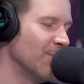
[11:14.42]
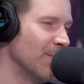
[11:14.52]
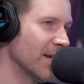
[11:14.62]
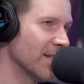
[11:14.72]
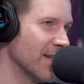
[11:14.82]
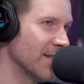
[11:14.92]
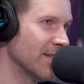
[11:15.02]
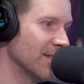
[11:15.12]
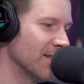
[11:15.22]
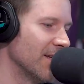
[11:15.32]
by the
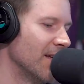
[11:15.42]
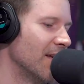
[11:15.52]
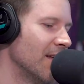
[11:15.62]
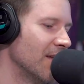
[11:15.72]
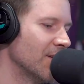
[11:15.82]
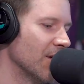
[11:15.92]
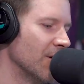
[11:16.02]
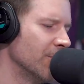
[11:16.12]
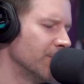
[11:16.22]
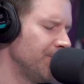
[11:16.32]
census. Mm-hmm.
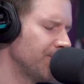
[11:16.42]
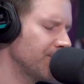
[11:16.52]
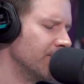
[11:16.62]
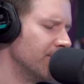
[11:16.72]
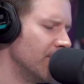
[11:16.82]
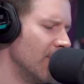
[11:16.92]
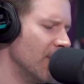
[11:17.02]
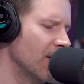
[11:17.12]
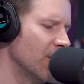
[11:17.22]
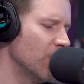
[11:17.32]
So,
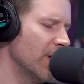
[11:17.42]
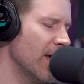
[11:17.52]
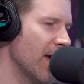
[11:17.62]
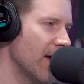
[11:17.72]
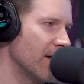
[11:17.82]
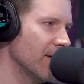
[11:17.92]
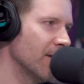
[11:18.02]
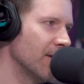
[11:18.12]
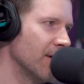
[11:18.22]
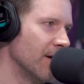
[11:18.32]
you know, we had
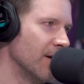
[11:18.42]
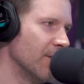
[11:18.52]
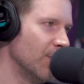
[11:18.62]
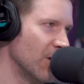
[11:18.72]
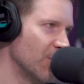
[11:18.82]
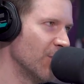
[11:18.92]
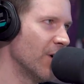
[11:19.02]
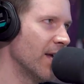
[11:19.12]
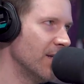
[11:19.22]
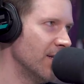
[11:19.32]
uh,
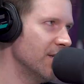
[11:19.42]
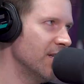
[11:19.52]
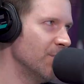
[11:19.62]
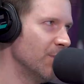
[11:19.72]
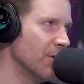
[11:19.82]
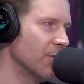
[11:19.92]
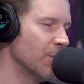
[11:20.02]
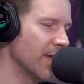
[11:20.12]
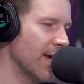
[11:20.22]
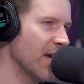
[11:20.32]
Baltimore and DC
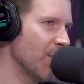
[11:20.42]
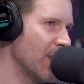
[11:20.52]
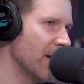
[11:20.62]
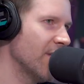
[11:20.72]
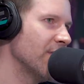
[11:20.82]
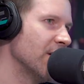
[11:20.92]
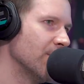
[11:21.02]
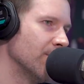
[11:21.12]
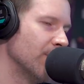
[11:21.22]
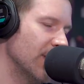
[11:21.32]
both with AM and
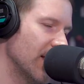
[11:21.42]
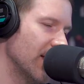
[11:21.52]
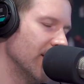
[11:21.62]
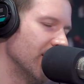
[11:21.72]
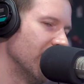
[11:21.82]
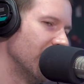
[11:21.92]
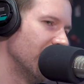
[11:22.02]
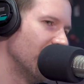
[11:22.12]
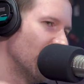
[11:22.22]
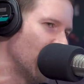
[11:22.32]
FM played
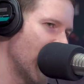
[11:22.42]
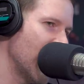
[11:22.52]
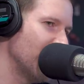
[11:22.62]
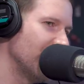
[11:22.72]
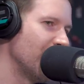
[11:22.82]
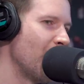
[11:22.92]
rap